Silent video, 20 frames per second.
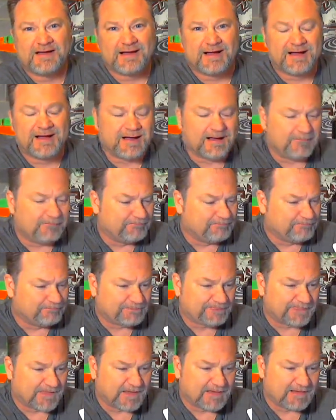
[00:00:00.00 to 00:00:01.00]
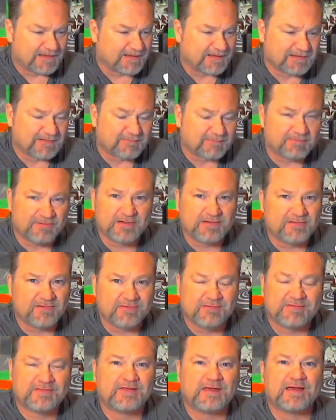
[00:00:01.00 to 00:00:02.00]
And the plane
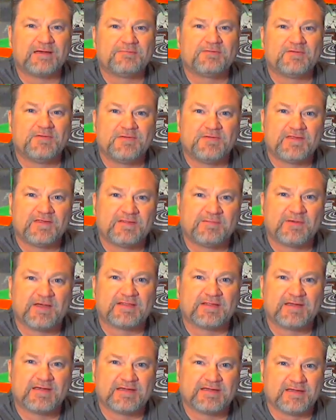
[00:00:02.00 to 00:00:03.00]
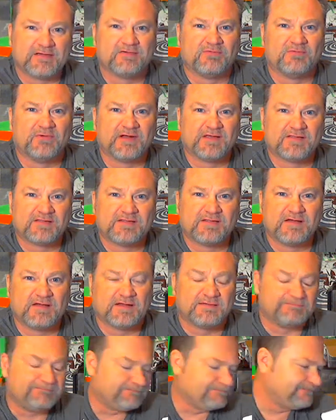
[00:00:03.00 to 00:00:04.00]
looks absolutely spectacular when it's
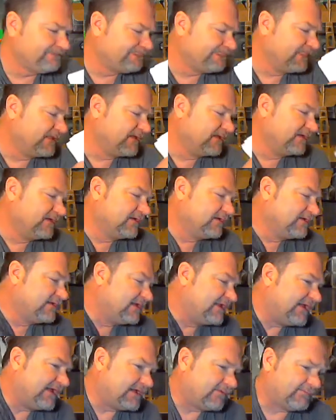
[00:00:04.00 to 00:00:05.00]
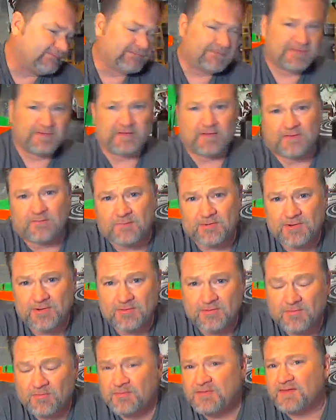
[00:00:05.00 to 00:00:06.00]
done. Now, since we're
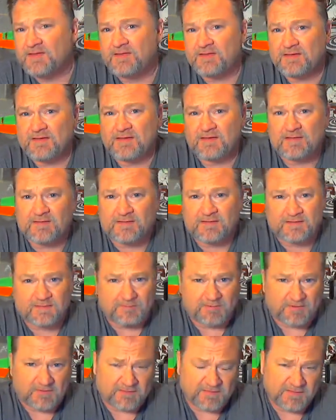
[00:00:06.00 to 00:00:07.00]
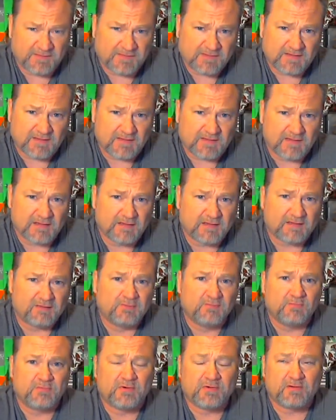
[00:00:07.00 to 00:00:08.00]
using skins to build this thing,
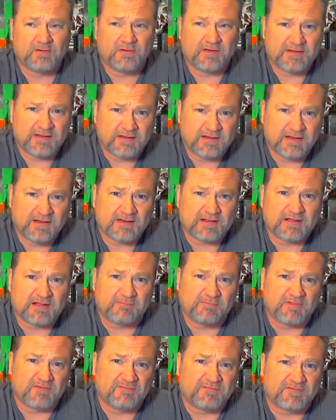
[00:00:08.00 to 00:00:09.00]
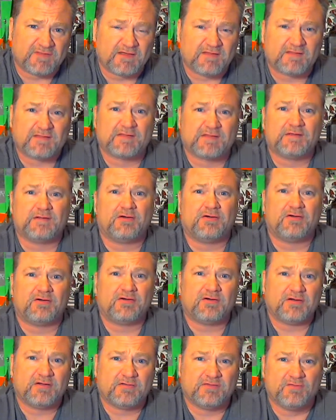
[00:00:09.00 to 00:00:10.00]
we're going to need a couple of things that
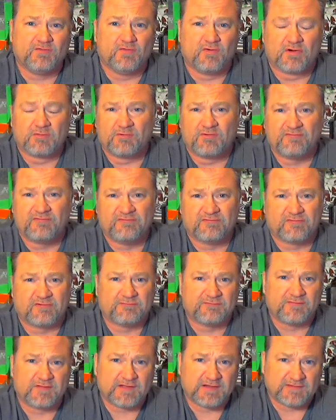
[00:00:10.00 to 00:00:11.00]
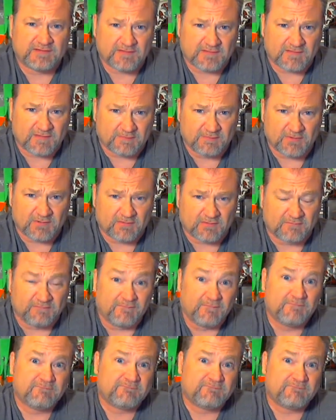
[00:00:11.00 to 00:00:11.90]
aren't normal for a flight test build.